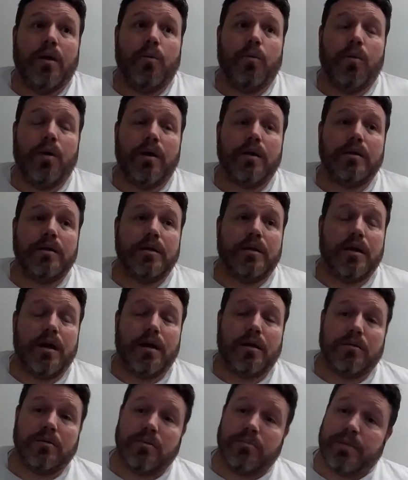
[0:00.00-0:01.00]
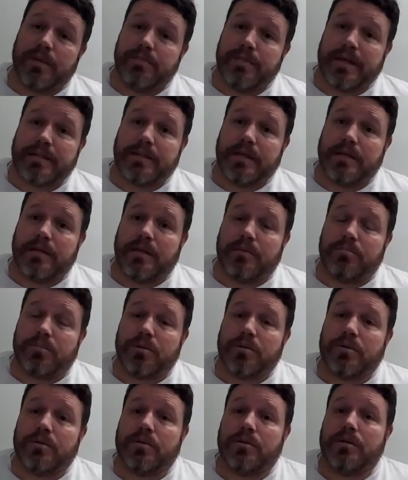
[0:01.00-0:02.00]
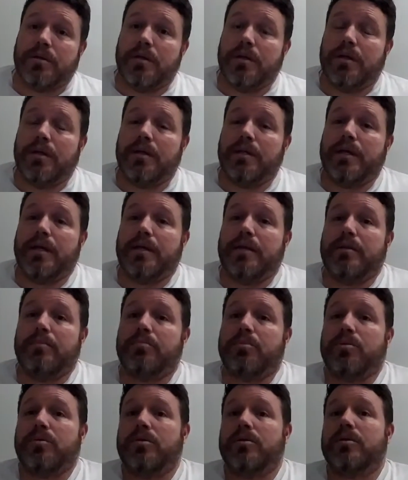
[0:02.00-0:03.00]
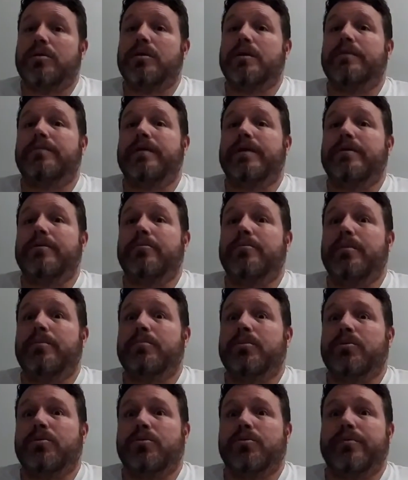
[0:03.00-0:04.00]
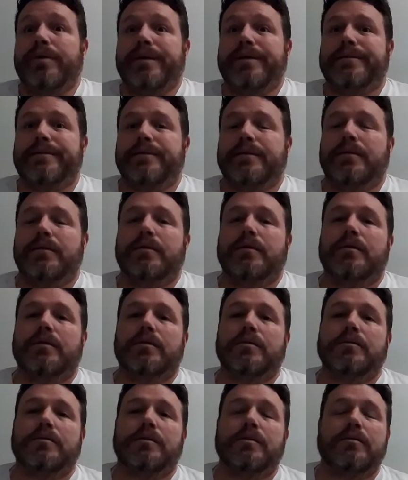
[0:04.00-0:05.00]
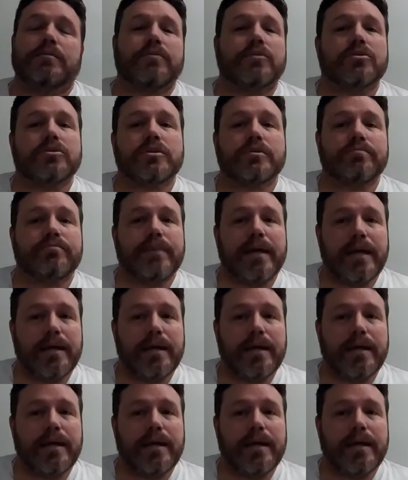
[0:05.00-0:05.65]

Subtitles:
wanted to talk a little bit about that number. That number, if I remember correctly, is the 1st of